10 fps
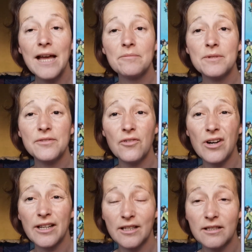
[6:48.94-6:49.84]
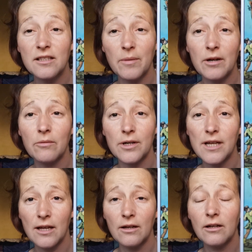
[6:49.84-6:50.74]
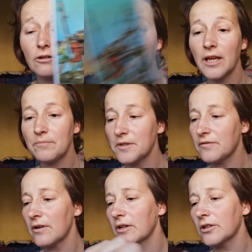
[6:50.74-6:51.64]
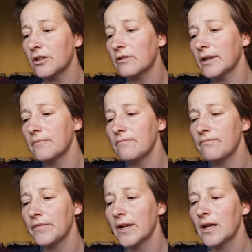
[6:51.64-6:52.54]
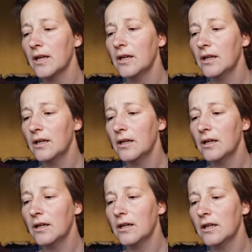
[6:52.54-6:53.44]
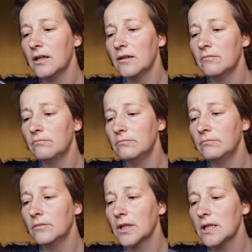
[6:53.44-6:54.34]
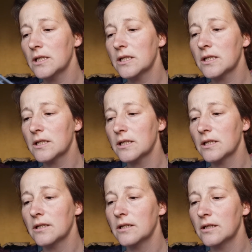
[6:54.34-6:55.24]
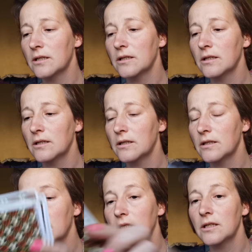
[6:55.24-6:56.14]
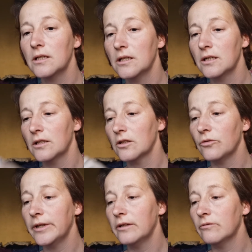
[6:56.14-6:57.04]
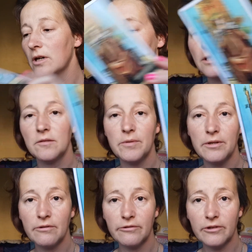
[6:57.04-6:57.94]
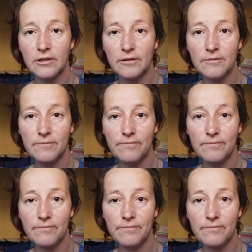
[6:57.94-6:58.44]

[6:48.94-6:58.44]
Atmospheric is a better word. I love the atmospheric coloring. Um, what else? The Queen of Wands is beautiful.